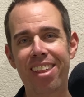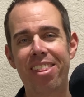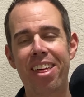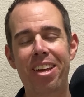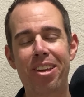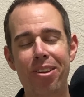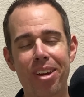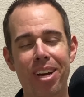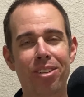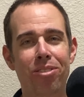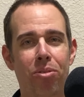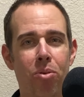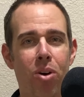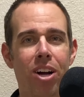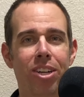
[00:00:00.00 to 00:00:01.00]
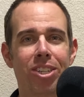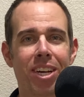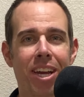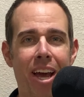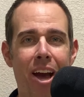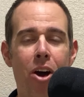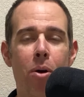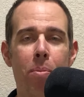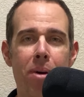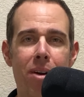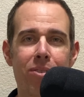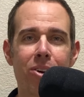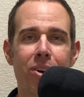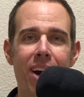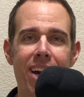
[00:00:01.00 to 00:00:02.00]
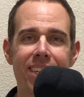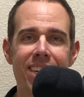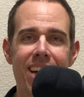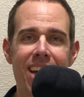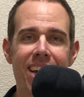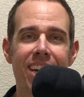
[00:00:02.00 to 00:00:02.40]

Thank you guys for watching. I hope you have a great day,